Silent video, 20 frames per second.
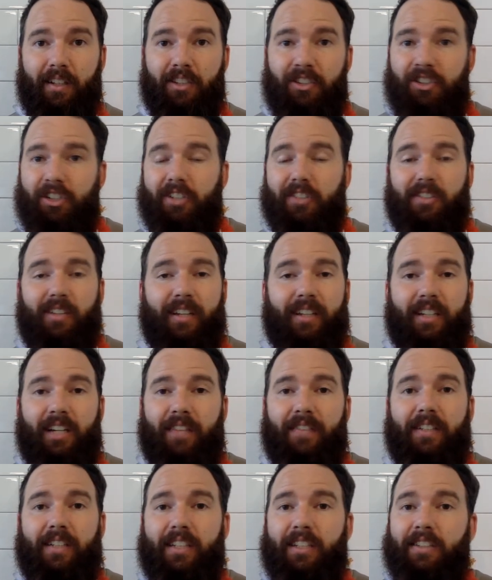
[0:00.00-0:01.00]
Just like
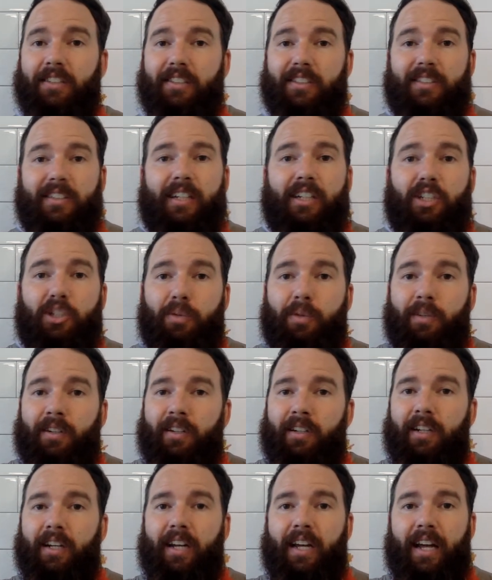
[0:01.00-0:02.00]
coming here in the
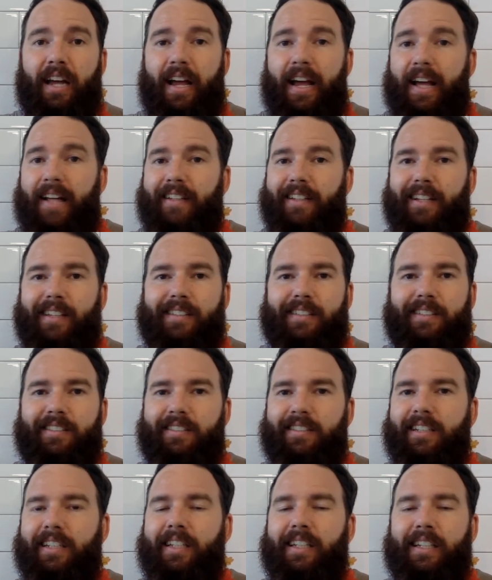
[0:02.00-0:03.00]
sanctuary and
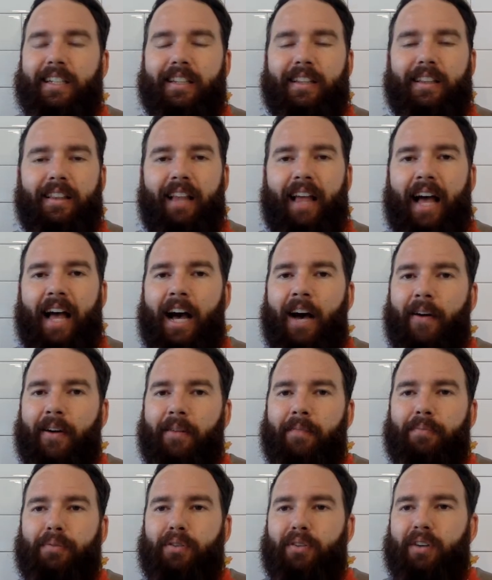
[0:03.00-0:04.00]
singing loud
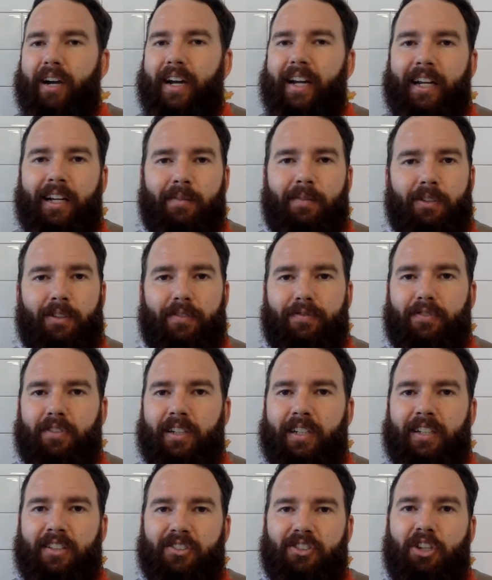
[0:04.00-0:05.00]
and praying with
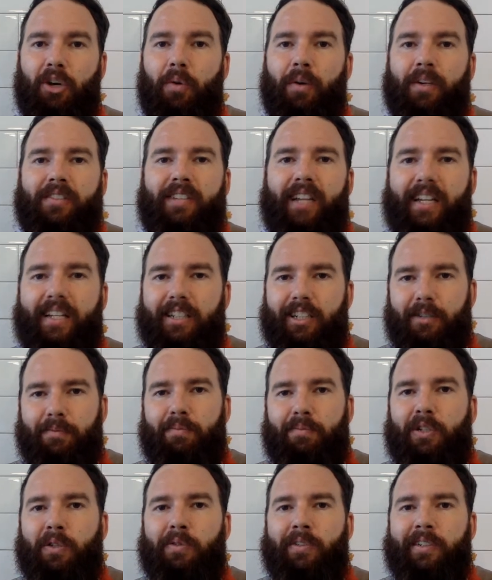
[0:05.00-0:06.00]
friends, going take
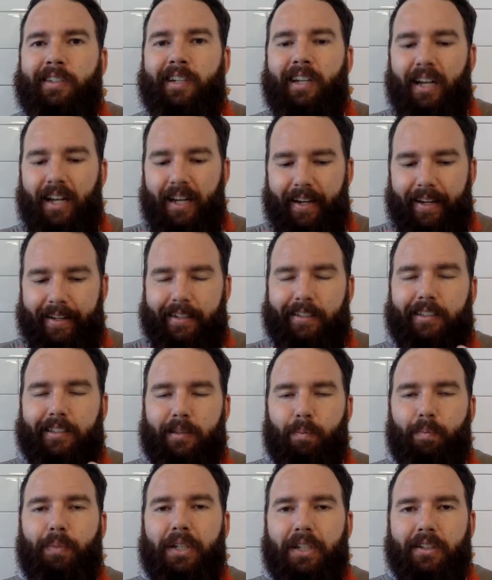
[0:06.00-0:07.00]
communion,
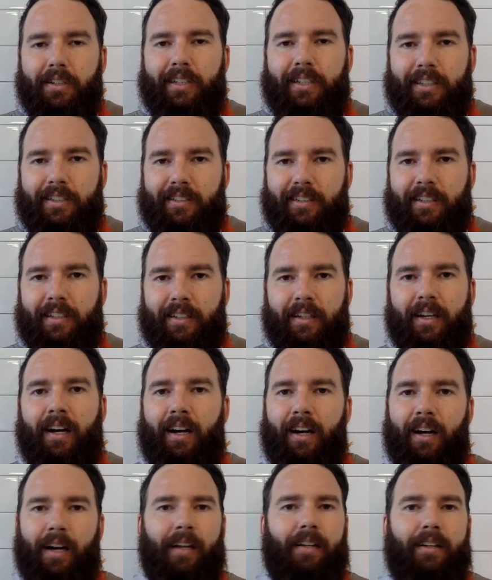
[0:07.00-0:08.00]
experiencing
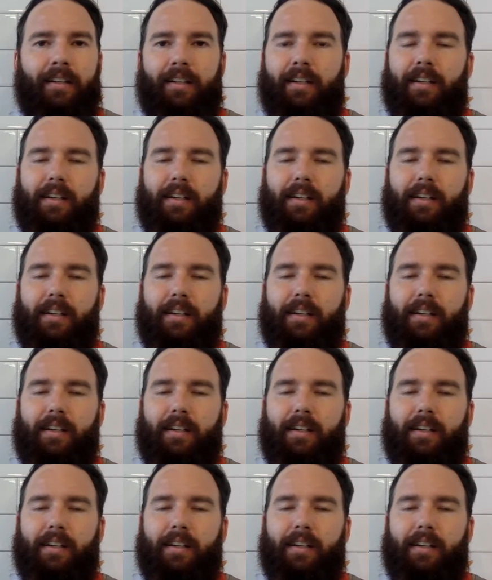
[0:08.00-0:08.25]
God.